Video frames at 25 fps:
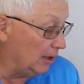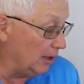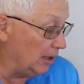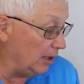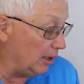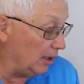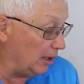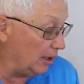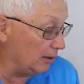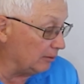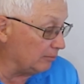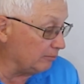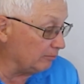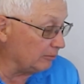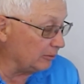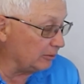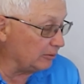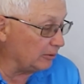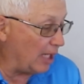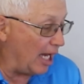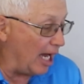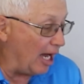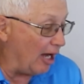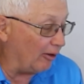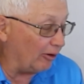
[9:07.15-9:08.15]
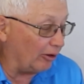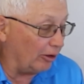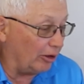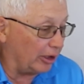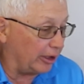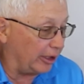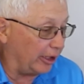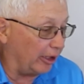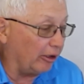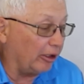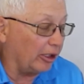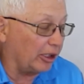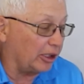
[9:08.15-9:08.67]

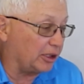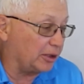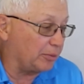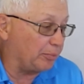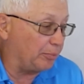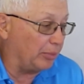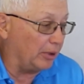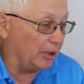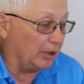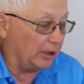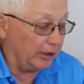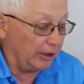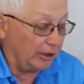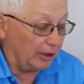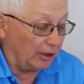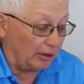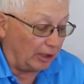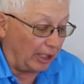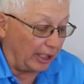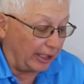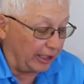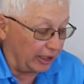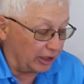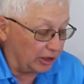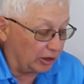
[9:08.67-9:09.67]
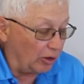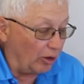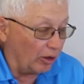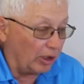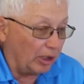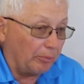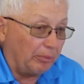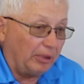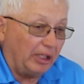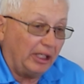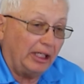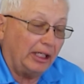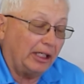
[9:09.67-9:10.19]
outlook, it looks like it's going
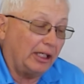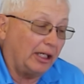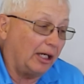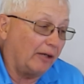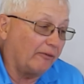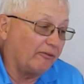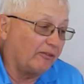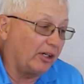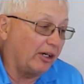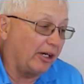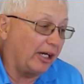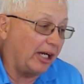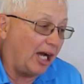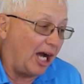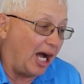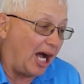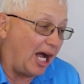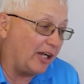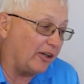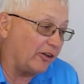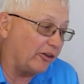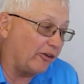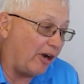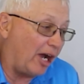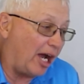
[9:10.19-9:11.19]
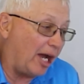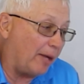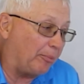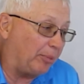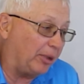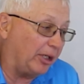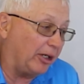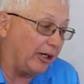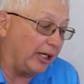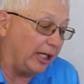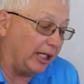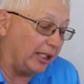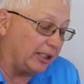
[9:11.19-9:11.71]
to be a very hot, dry
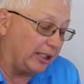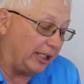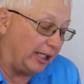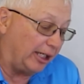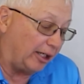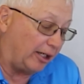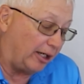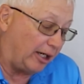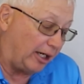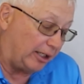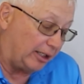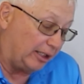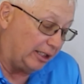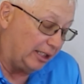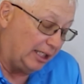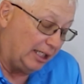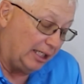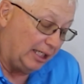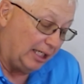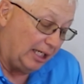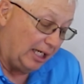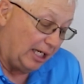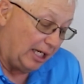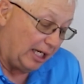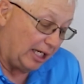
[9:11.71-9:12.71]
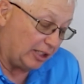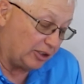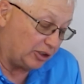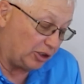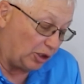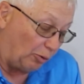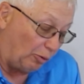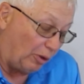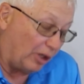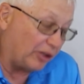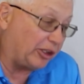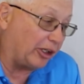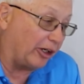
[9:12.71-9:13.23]
period here, and
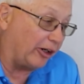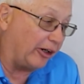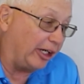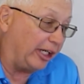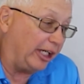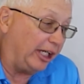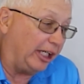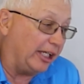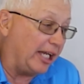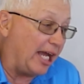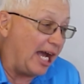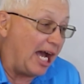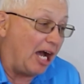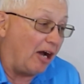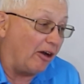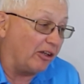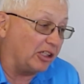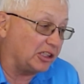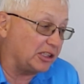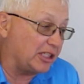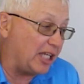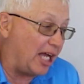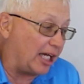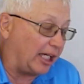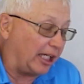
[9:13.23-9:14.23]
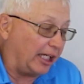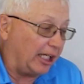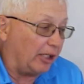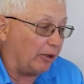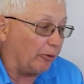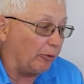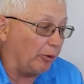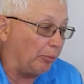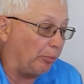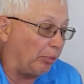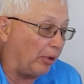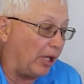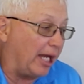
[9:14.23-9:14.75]
so what they're eating now is not
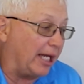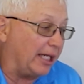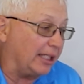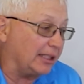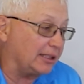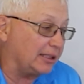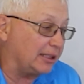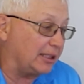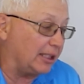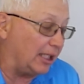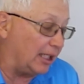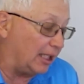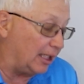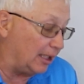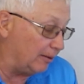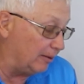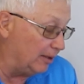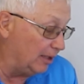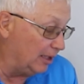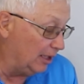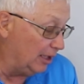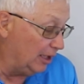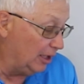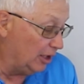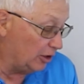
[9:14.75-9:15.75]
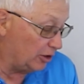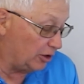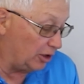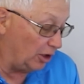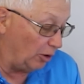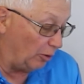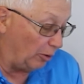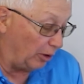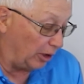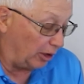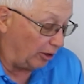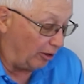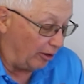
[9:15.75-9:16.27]
getting replaced.
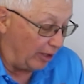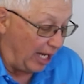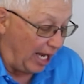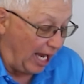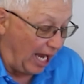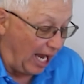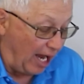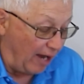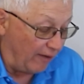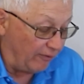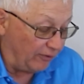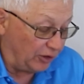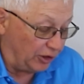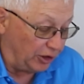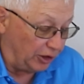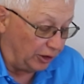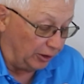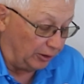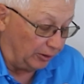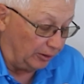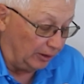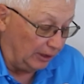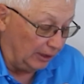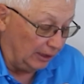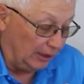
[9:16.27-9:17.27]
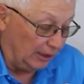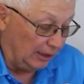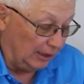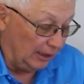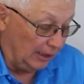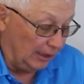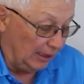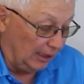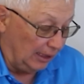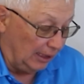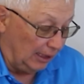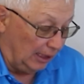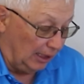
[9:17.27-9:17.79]
So we're going to have to
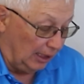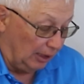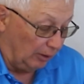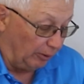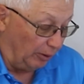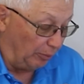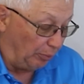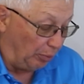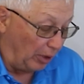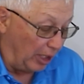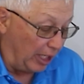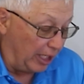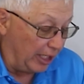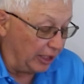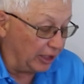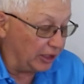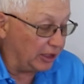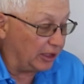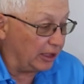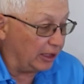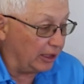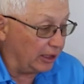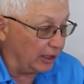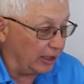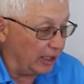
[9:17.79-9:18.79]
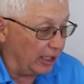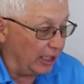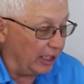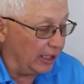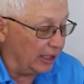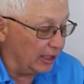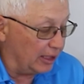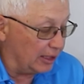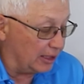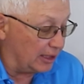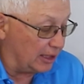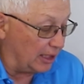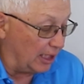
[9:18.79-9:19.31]
replenish
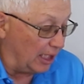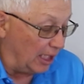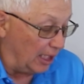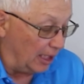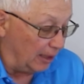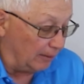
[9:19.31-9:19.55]
these.